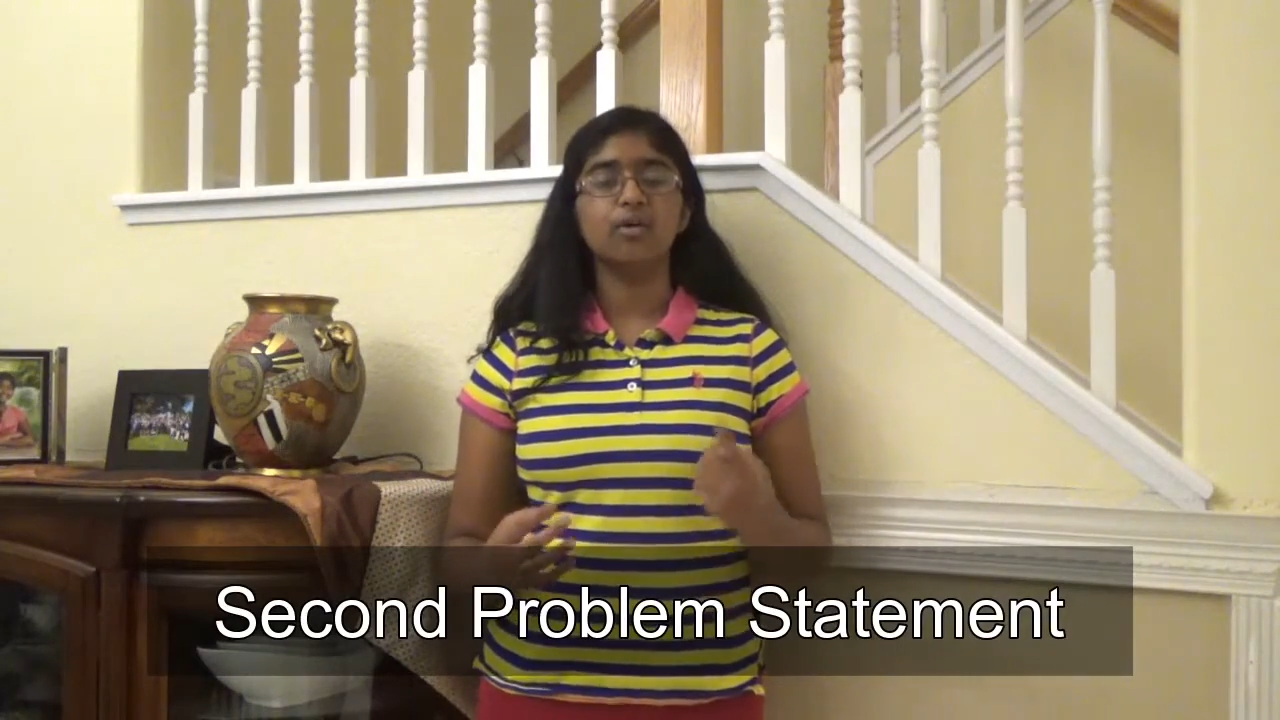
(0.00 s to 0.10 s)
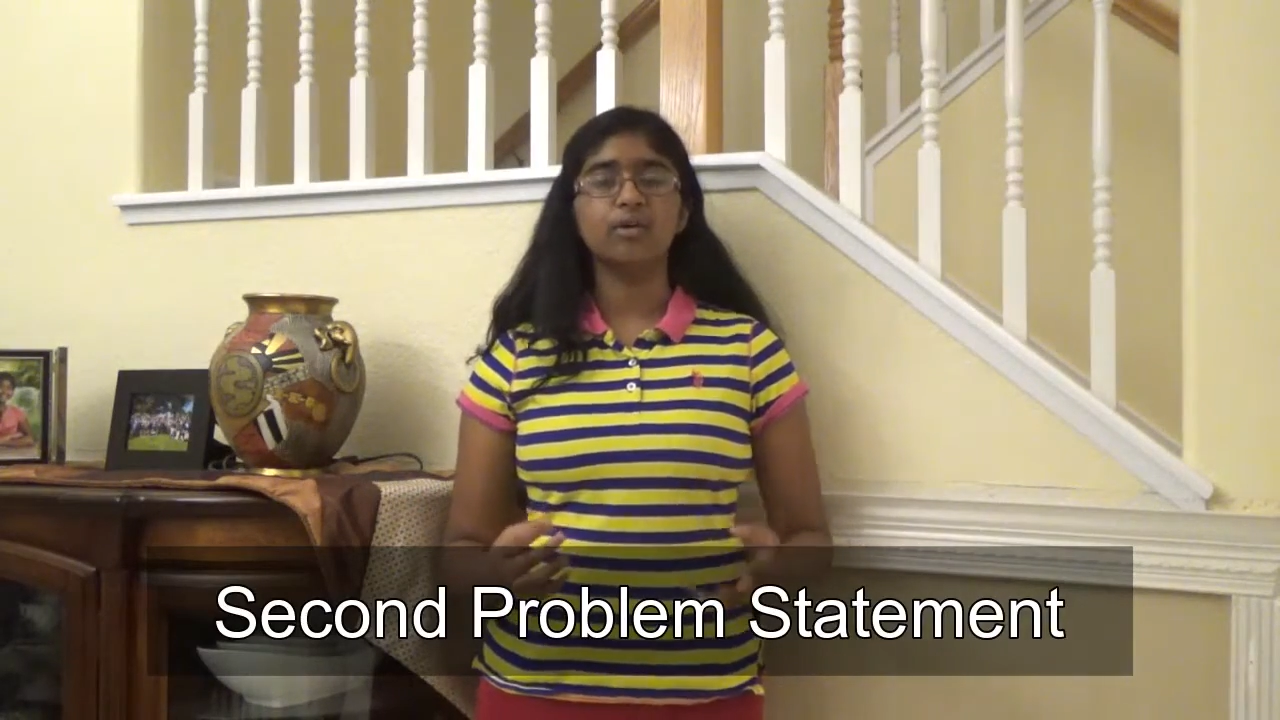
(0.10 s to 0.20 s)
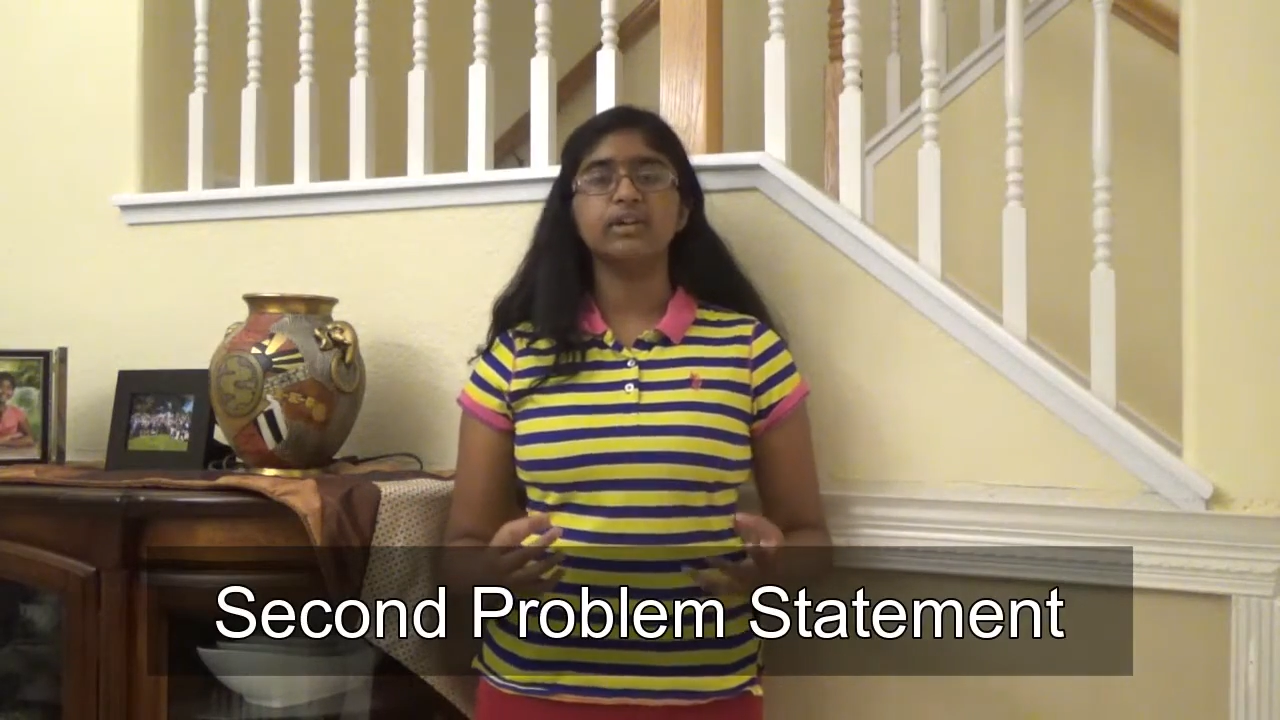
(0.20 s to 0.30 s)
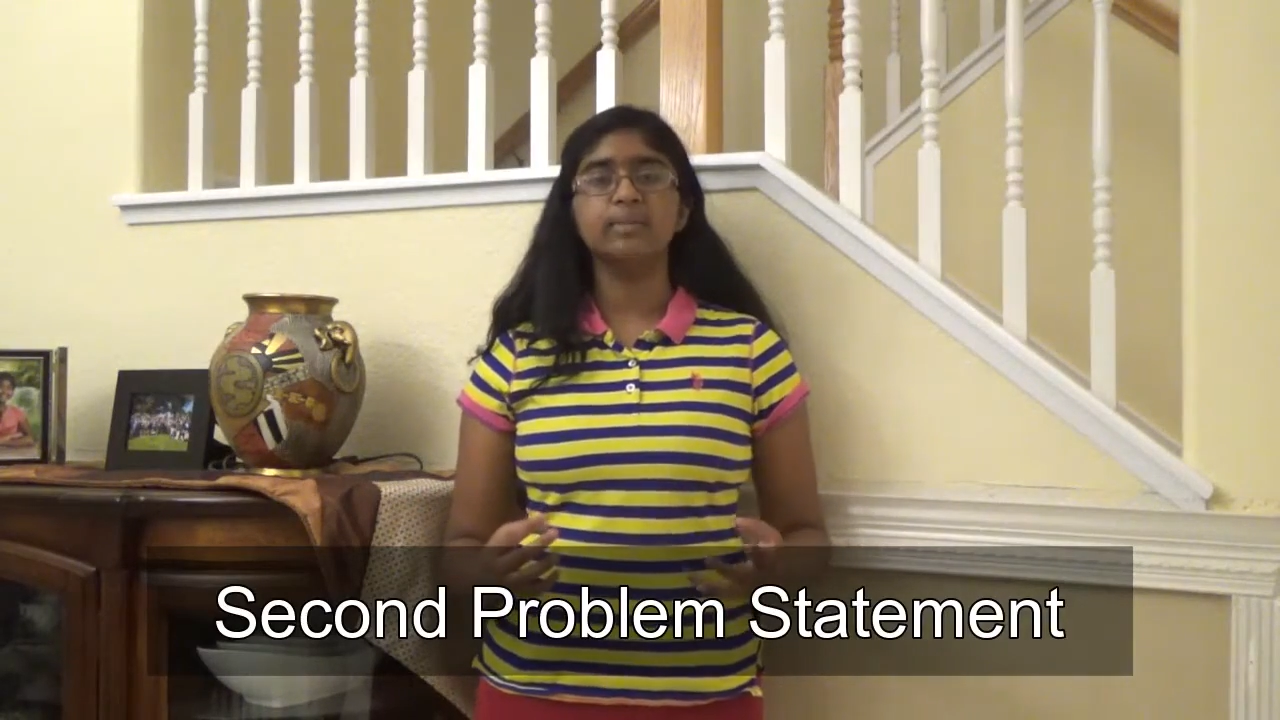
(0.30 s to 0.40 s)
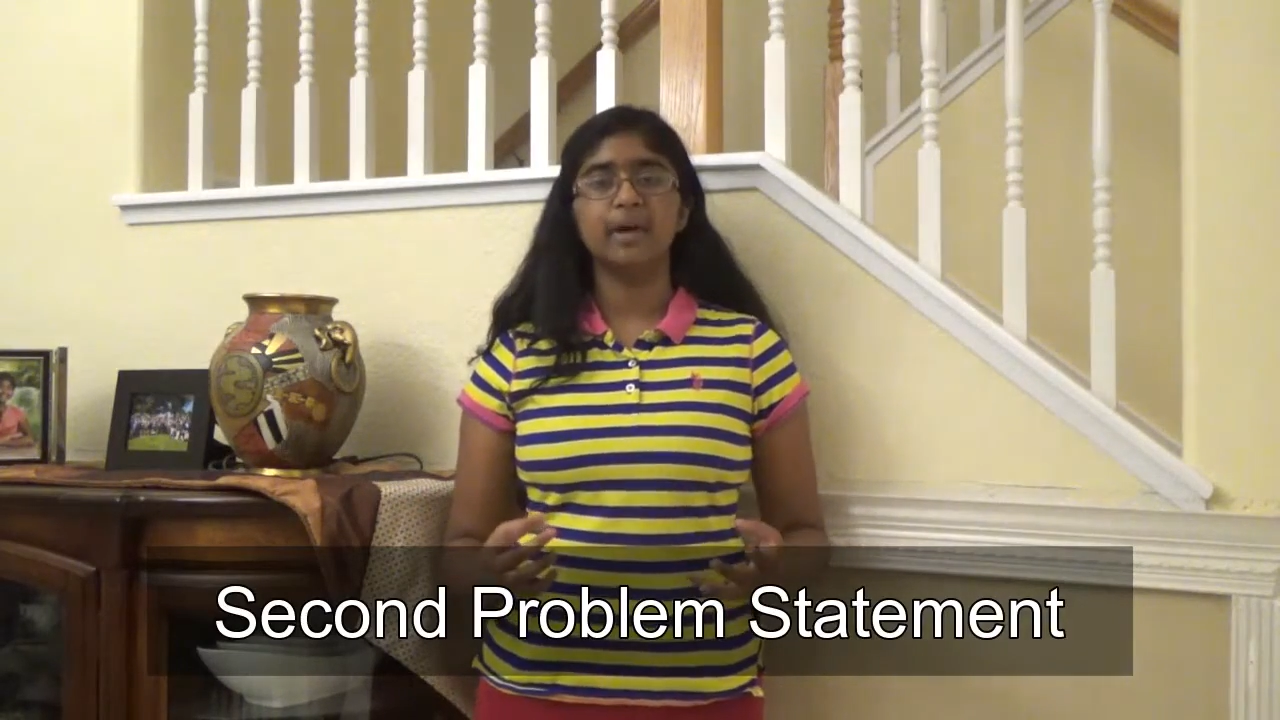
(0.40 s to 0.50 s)

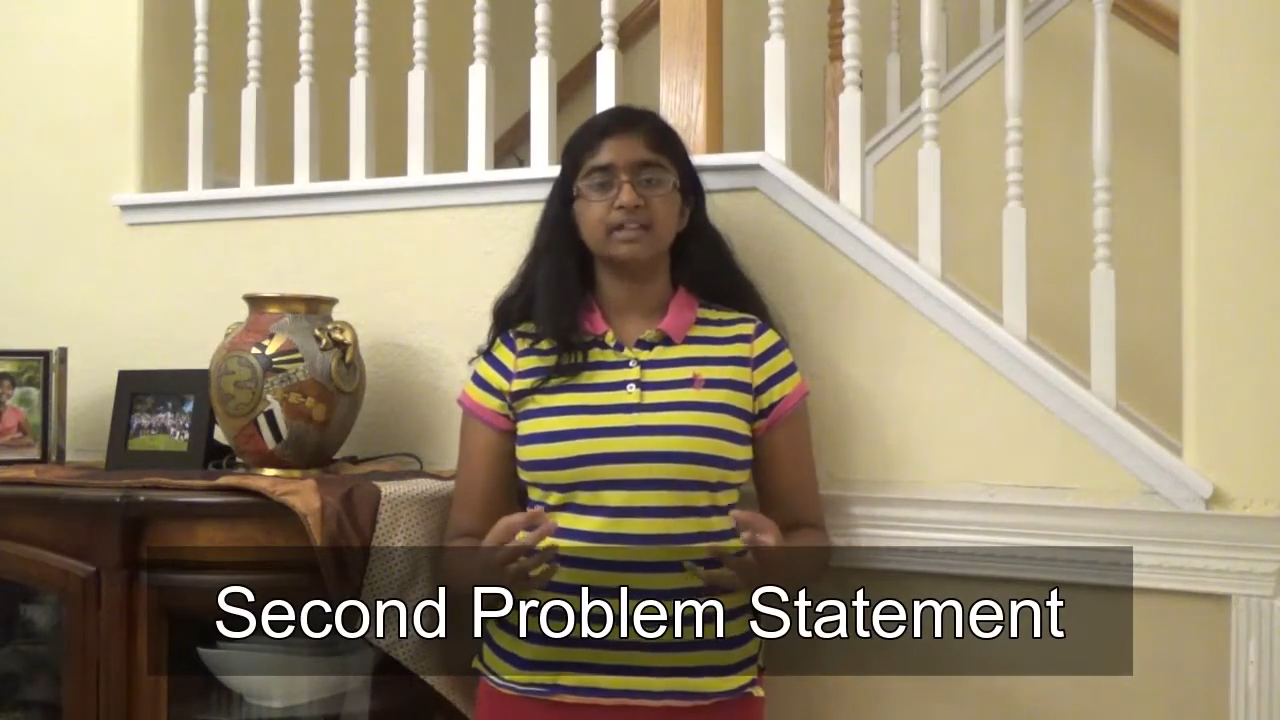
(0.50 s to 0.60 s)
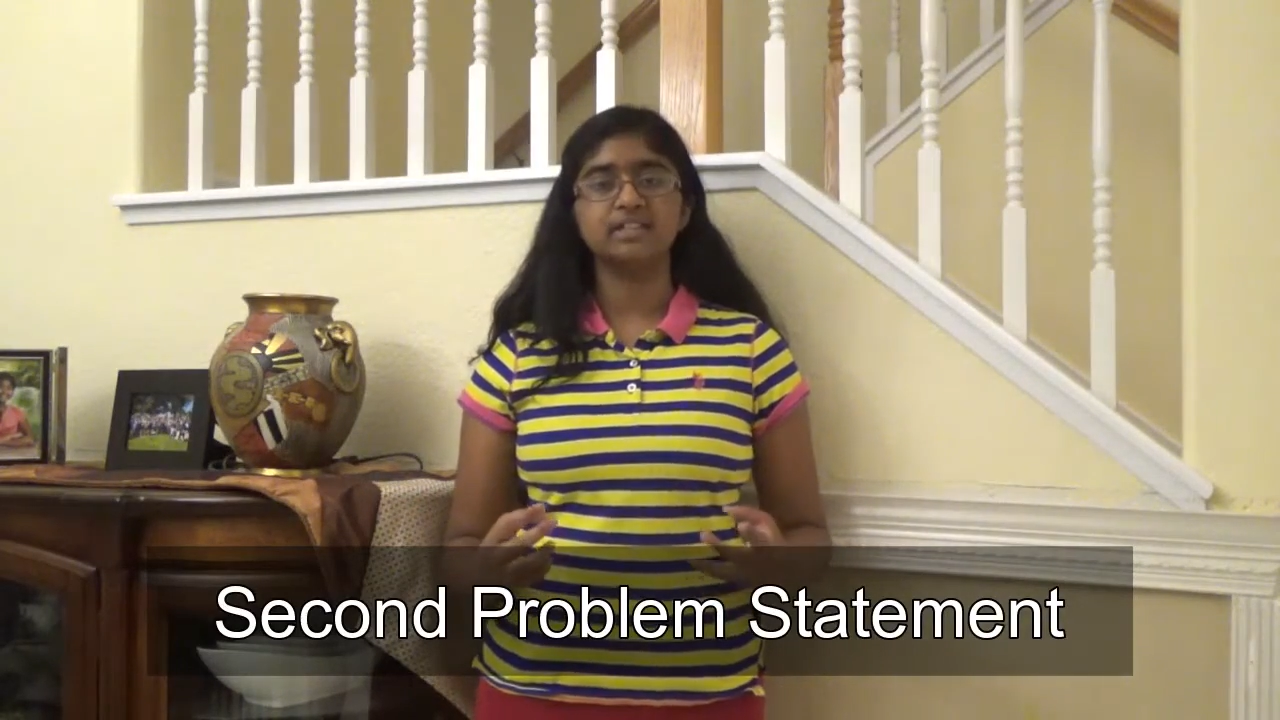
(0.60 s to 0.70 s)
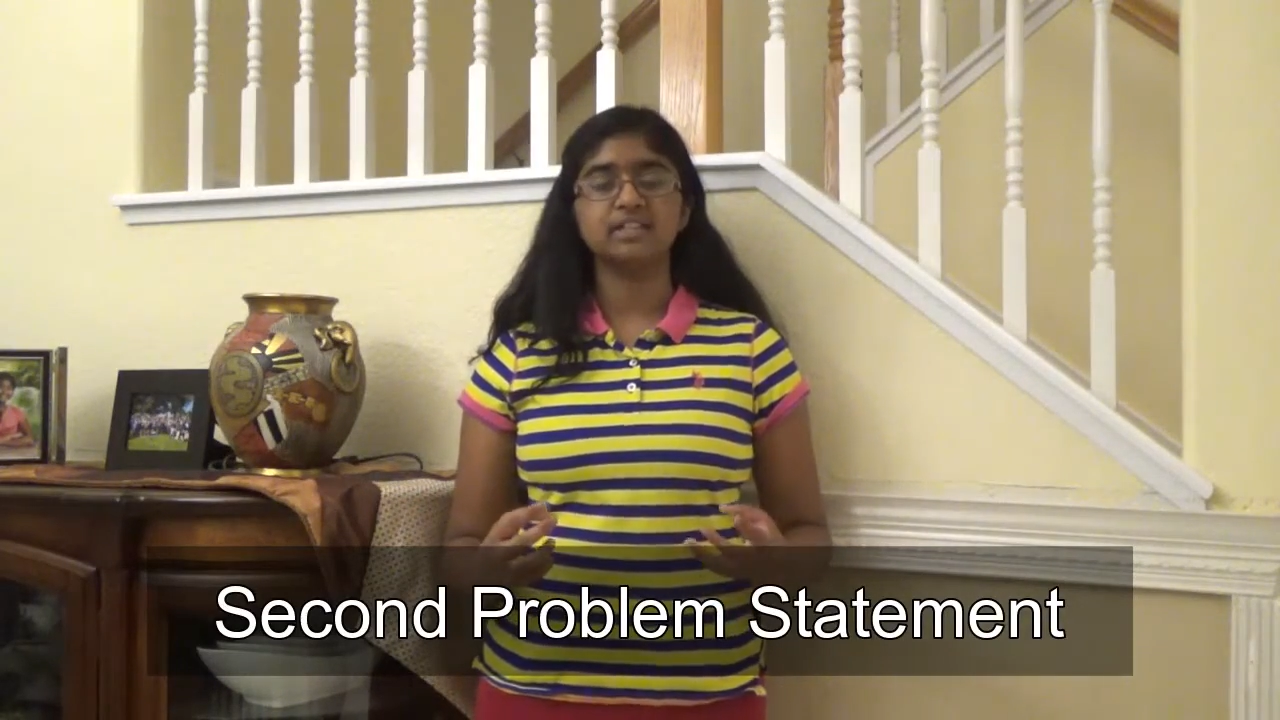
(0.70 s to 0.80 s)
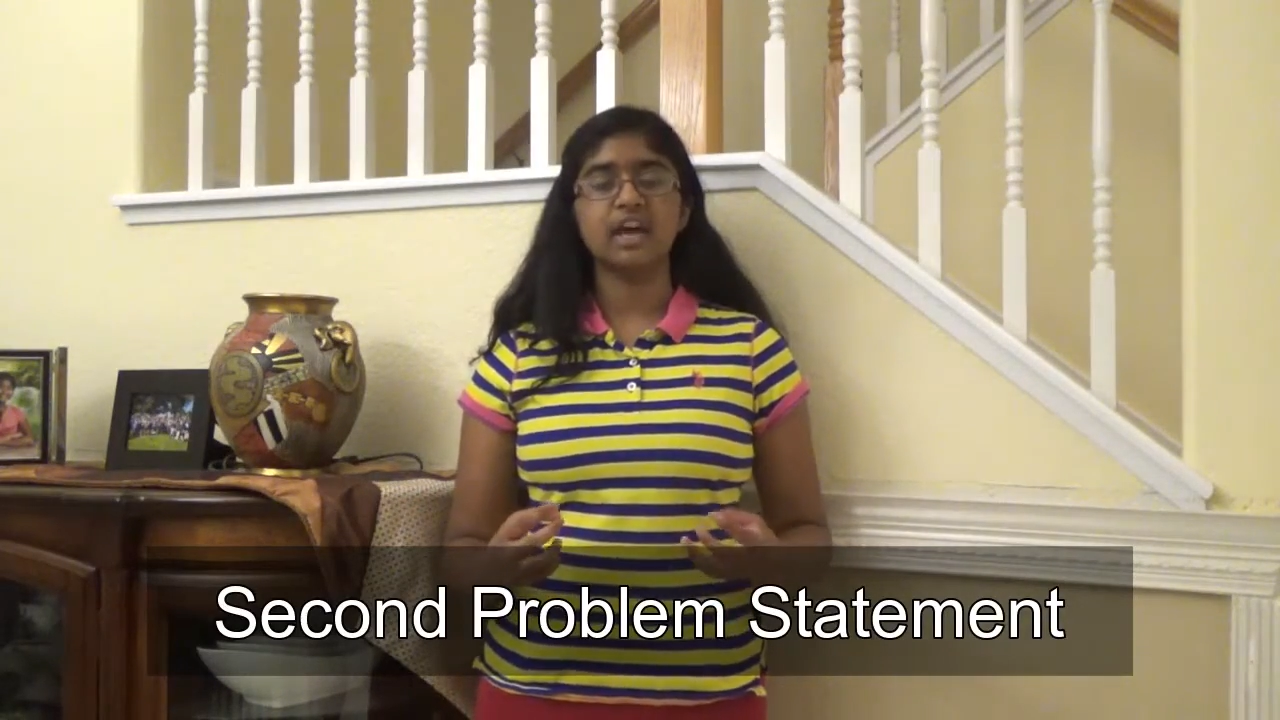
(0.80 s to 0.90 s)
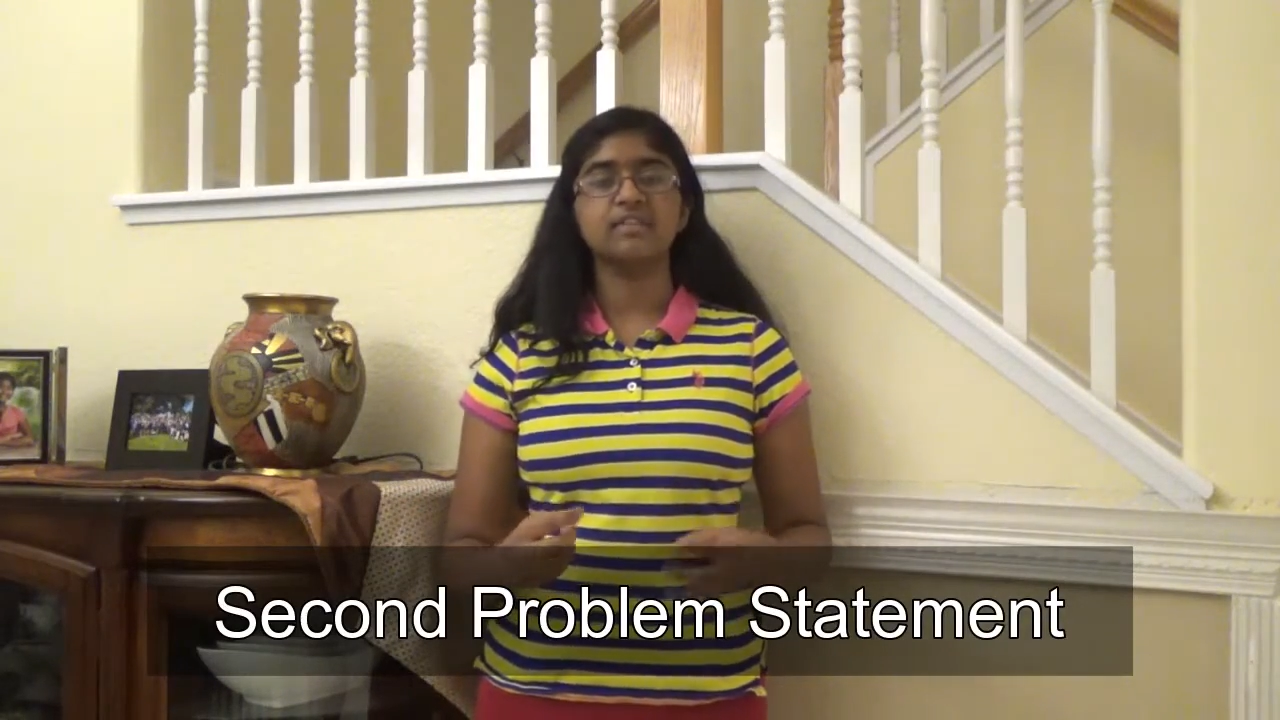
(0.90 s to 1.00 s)
or independence,